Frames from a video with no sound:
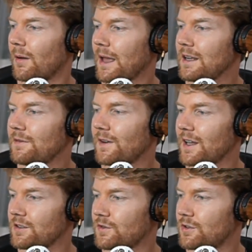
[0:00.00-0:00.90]
Any
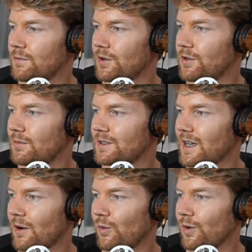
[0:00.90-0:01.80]
fans of Superhumans
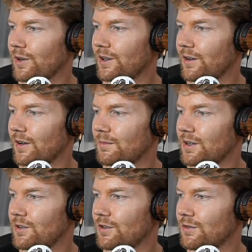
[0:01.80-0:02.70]
at work here, I'd be
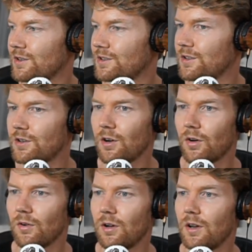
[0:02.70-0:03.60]
curious to
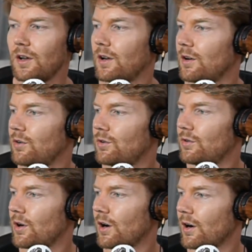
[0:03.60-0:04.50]
know
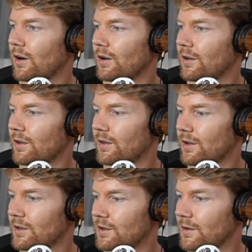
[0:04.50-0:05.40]
who are
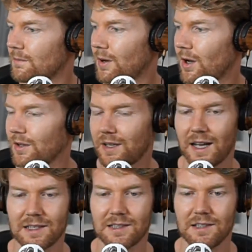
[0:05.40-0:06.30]
the
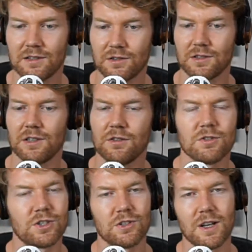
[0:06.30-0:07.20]
podcast listeners here. You
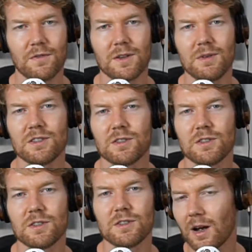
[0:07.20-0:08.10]
should definitely be
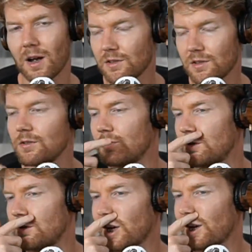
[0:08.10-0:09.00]
subscribing to this
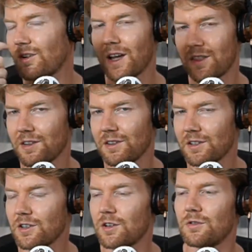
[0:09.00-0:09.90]
YouTube channel. I think I'll
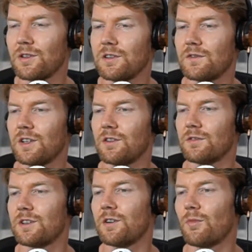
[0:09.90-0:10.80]
start doing these
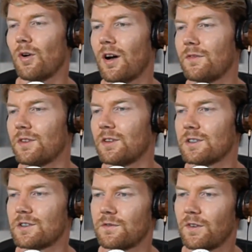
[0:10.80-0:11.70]
videos here more often because
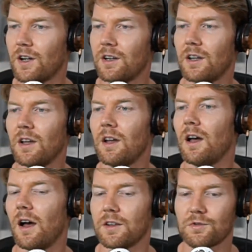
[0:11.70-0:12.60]
it's fun,
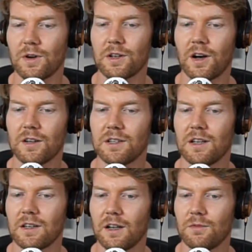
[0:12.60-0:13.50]
it's great
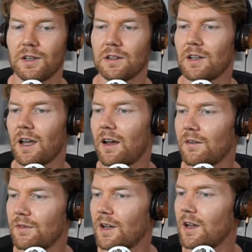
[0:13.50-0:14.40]
content, and we get to
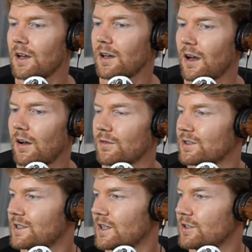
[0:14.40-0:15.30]
have
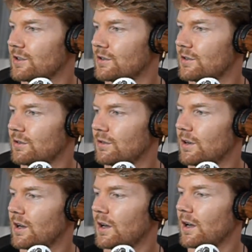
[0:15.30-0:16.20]
conversations too.
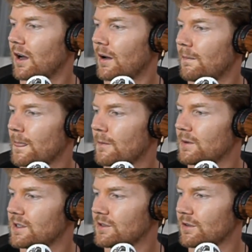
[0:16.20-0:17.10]

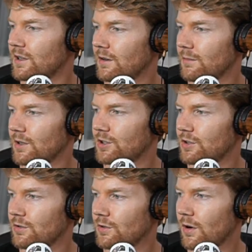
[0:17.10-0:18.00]
But since you're here, I'm going to
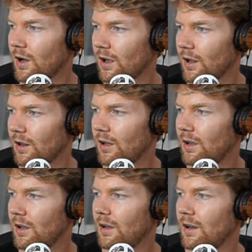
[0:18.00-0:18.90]
show you all
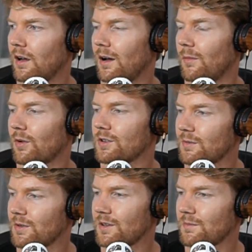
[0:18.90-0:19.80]
what are
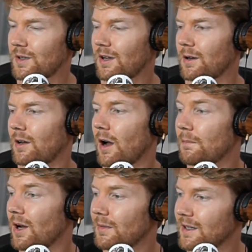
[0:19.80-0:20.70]
some of the
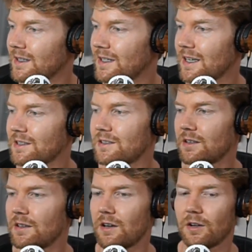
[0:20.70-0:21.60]
upcoming guests
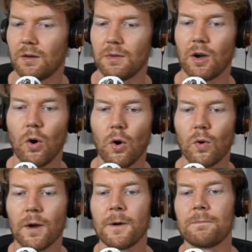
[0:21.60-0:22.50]
that are coming.
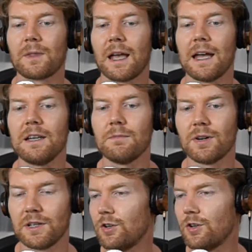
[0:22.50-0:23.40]
Oh,
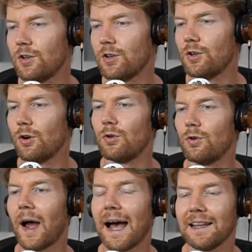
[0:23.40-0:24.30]
anybody here know
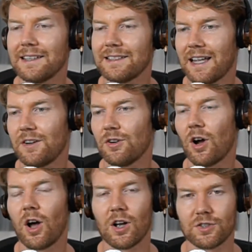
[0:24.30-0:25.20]
who Alexander
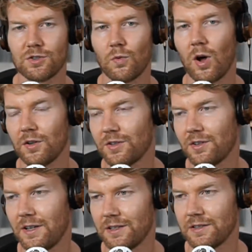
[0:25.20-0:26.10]
Osterwalder
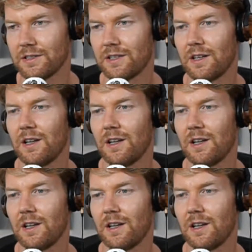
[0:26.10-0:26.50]
is?